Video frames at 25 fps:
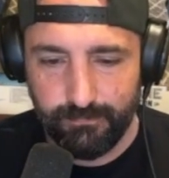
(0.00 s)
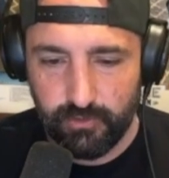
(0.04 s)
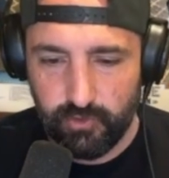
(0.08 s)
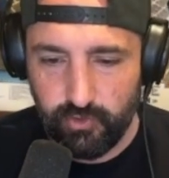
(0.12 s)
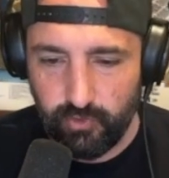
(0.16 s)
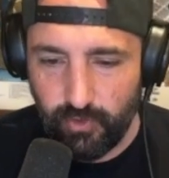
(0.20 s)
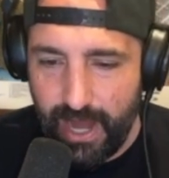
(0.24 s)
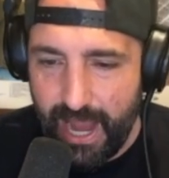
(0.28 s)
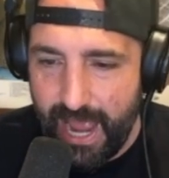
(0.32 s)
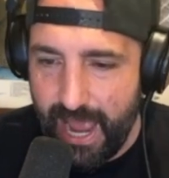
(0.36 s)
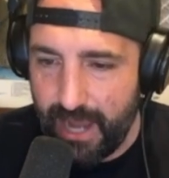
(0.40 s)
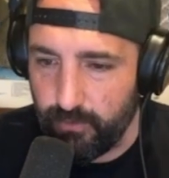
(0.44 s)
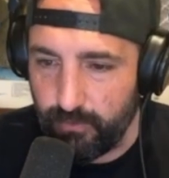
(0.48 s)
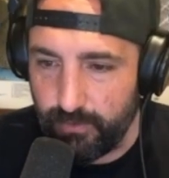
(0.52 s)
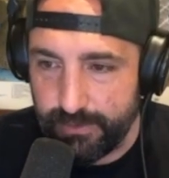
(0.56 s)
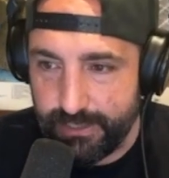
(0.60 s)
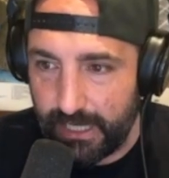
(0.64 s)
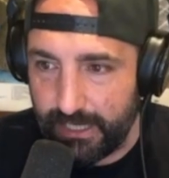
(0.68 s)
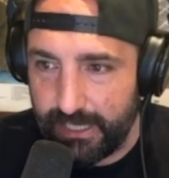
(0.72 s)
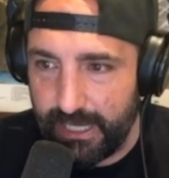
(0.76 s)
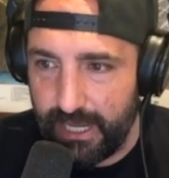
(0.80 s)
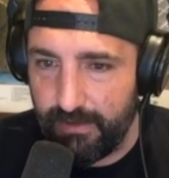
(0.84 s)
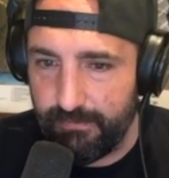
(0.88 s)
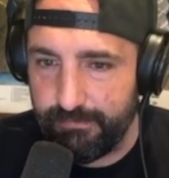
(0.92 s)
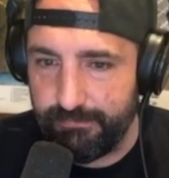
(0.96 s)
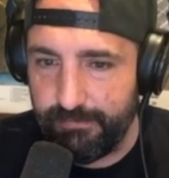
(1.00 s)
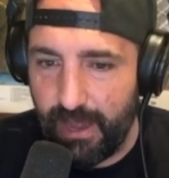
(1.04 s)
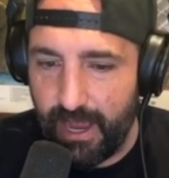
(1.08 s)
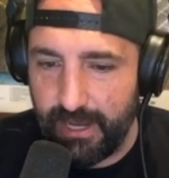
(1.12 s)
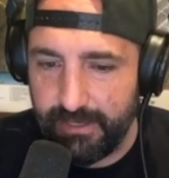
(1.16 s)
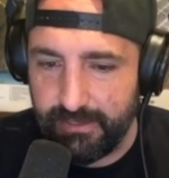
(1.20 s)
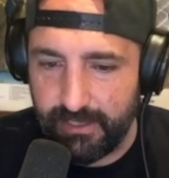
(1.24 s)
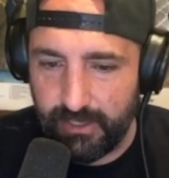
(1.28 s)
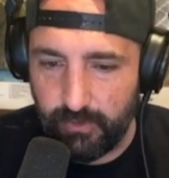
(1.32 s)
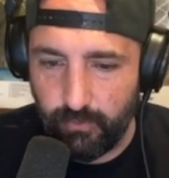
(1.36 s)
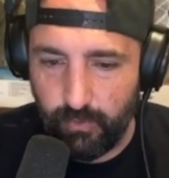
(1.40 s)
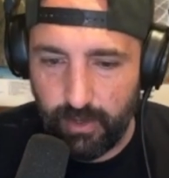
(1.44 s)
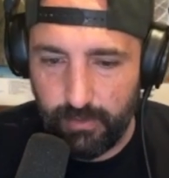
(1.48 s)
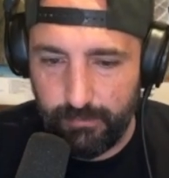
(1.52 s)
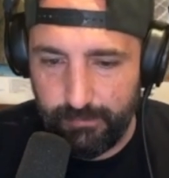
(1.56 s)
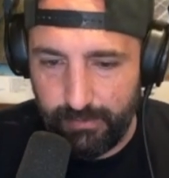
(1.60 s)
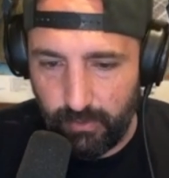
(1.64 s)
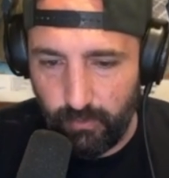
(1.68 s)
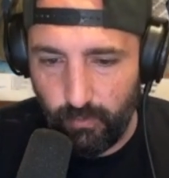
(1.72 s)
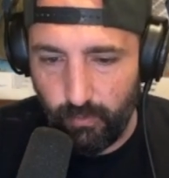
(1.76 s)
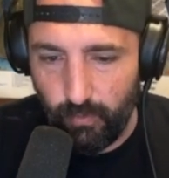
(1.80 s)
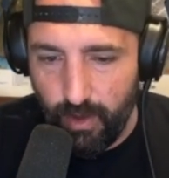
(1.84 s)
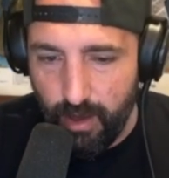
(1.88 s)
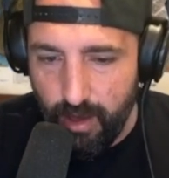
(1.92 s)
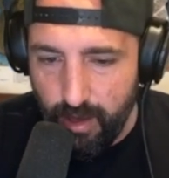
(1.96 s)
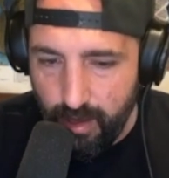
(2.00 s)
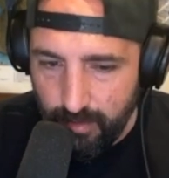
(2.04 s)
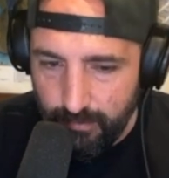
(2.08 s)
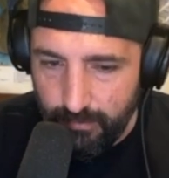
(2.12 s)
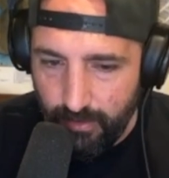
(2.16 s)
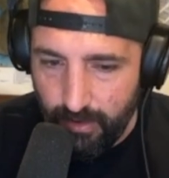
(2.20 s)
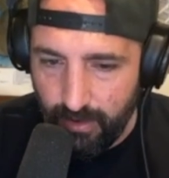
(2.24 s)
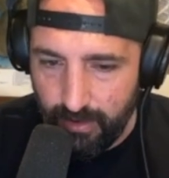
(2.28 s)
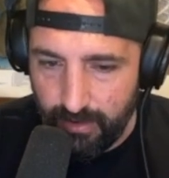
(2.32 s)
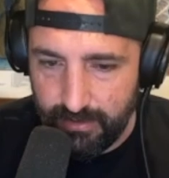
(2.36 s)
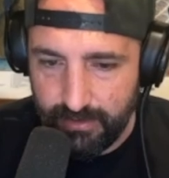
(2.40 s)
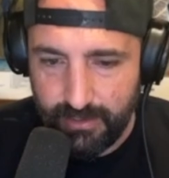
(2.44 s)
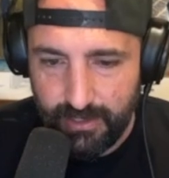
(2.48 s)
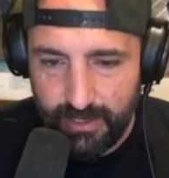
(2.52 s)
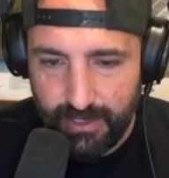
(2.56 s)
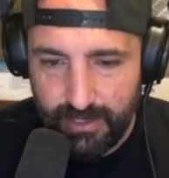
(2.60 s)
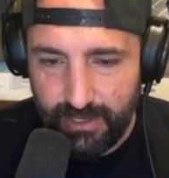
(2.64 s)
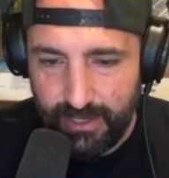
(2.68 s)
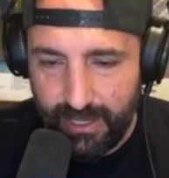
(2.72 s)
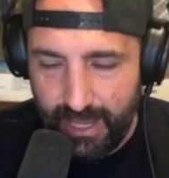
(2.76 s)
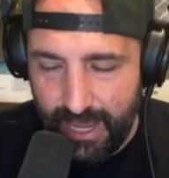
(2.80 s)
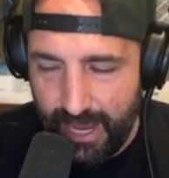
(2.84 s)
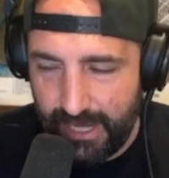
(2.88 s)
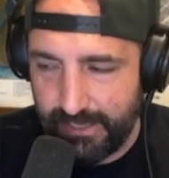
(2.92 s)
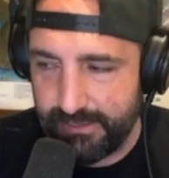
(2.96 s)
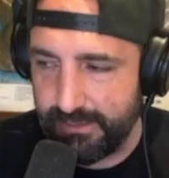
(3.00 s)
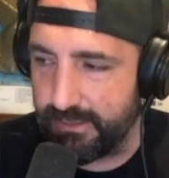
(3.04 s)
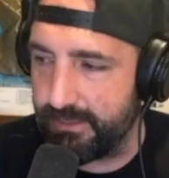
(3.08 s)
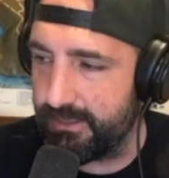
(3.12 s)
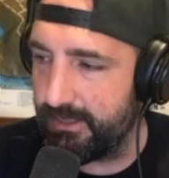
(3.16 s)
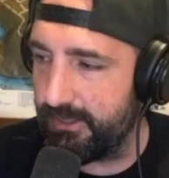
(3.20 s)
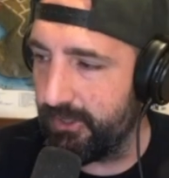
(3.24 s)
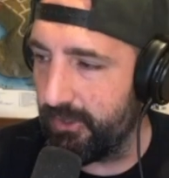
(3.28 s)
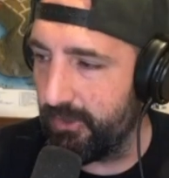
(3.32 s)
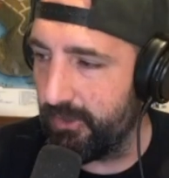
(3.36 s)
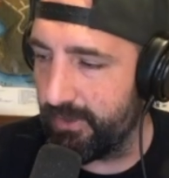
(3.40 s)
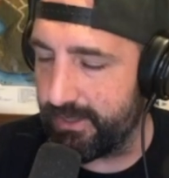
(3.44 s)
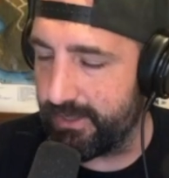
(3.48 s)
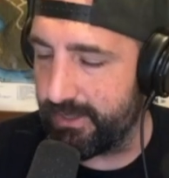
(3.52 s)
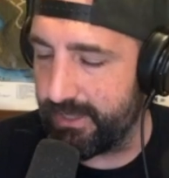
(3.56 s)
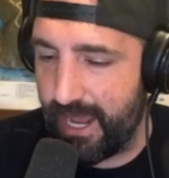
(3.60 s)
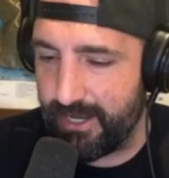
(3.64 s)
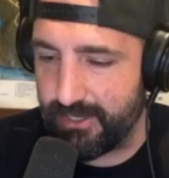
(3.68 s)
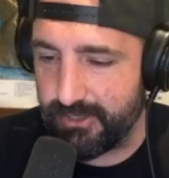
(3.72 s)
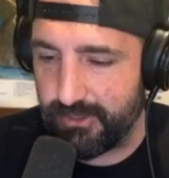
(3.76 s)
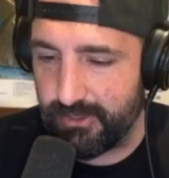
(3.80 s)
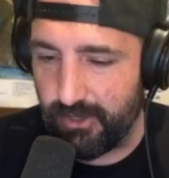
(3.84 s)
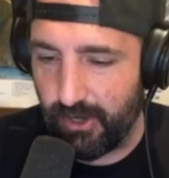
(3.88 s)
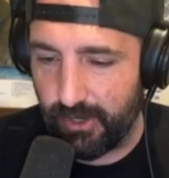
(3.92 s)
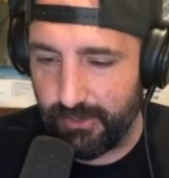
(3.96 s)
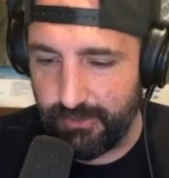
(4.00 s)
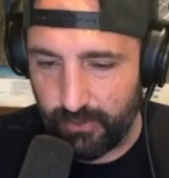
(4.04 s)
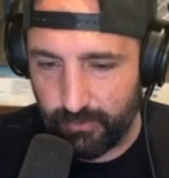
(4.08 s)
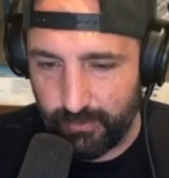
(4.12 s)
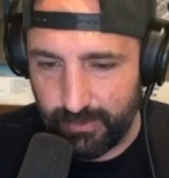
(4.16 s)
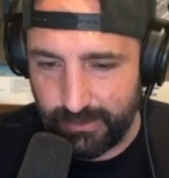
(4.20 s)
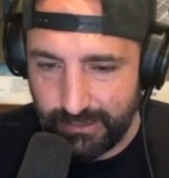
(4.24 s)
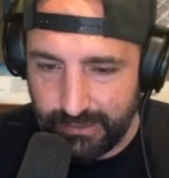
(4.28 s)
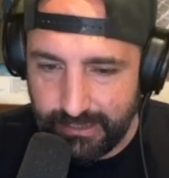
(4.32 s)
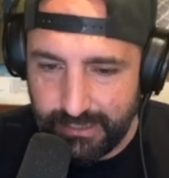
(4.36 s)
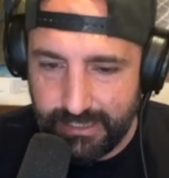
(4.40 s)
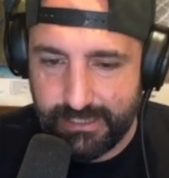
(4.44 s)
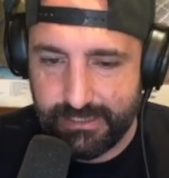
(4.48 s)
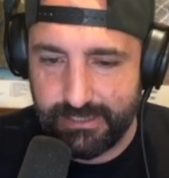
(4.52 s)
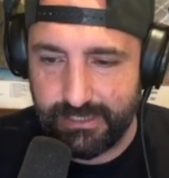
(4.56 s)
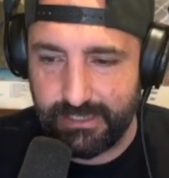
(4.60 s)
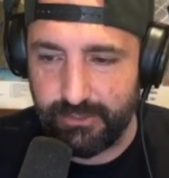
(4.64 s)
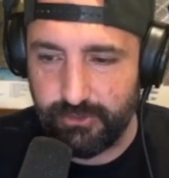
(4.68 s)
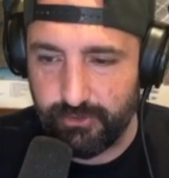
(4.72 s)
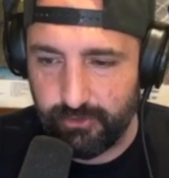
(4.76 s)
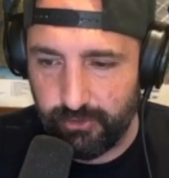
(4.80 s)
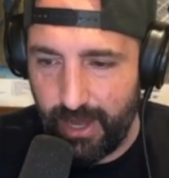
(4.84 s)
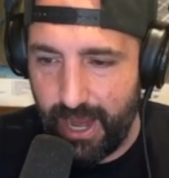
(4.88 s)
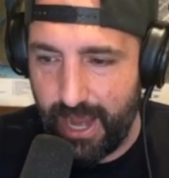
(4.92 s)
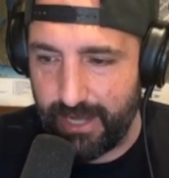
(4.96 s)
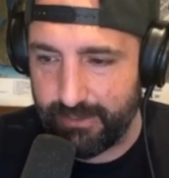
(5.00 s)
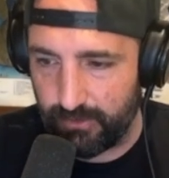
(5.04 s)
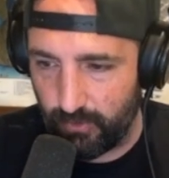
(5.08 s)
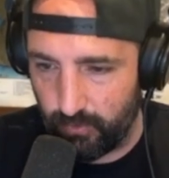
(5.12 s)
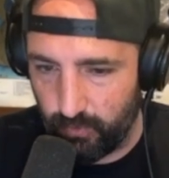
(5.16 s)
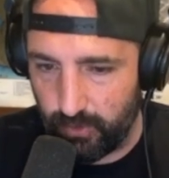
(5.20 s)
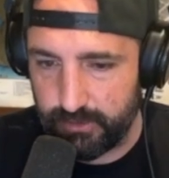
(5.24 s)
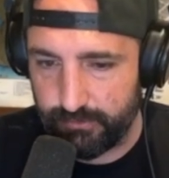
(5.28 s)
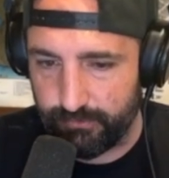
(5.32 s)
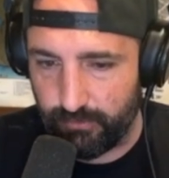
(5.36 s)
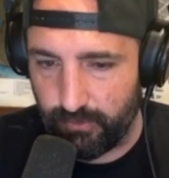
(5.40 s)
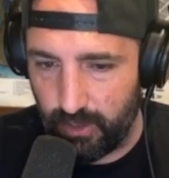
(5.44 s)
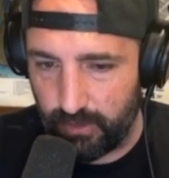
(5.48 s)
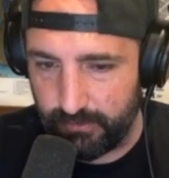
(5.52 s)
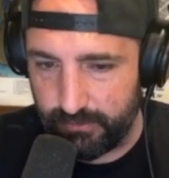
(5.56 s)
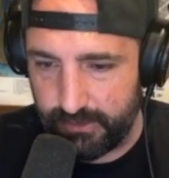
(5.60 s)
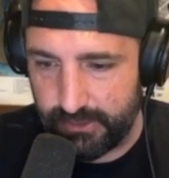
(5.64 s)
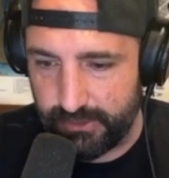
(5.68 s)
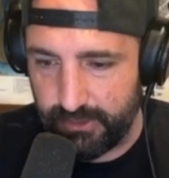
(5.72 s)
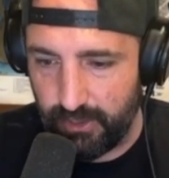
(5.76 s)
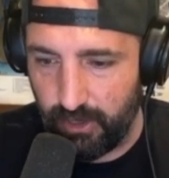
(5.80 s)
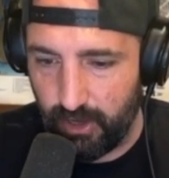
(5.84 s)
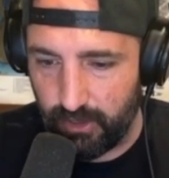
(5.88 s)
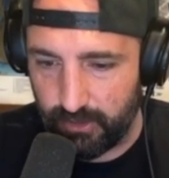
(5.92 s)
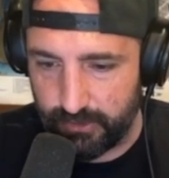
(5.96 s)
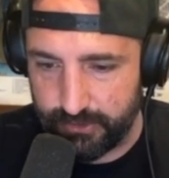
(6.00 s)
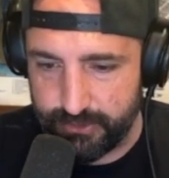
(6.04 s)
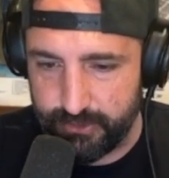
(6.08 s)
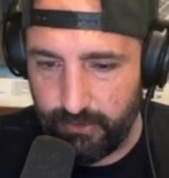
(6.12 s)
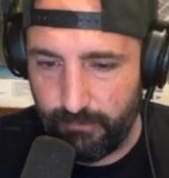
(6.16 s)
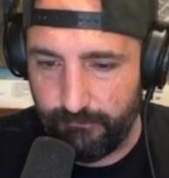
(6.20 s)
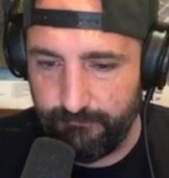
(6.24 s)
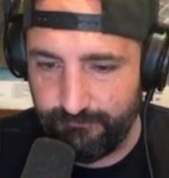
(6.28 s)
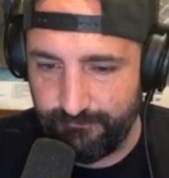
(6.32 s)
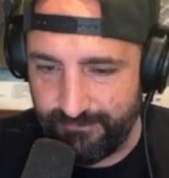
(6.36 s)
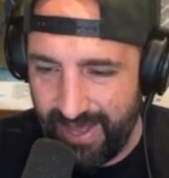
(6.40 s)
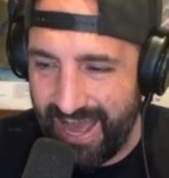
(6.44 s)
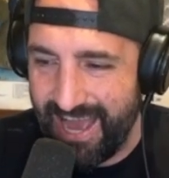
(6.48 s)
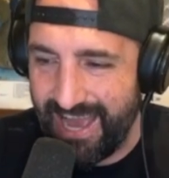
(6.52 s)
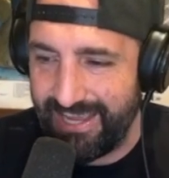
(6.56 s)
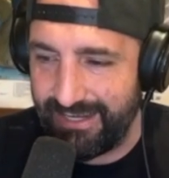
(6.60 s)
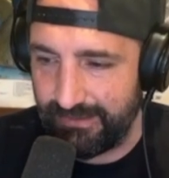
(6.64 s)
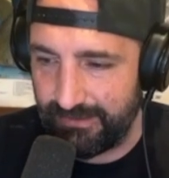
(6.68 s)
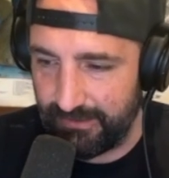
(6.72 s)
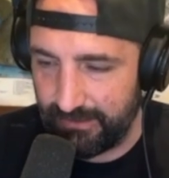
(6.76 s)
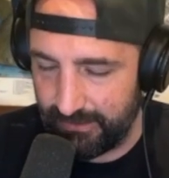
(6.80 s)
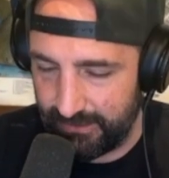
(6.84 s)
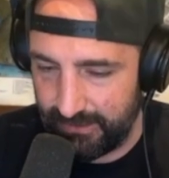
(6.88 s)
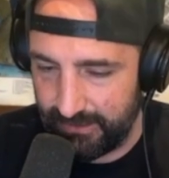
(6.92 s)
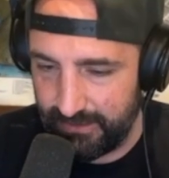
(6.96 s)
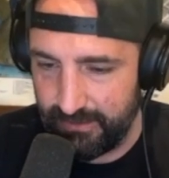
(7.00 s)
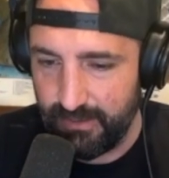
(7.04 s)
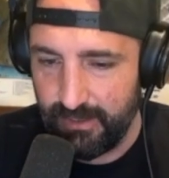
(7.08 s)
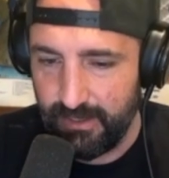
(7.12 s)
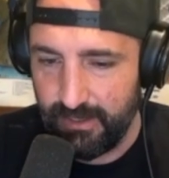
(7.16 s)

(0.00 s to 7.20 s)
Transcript: track, which I can't find anywhere, but Walmart has a deal with NASCAR, and they're releasing track that works for all these cars. So finally,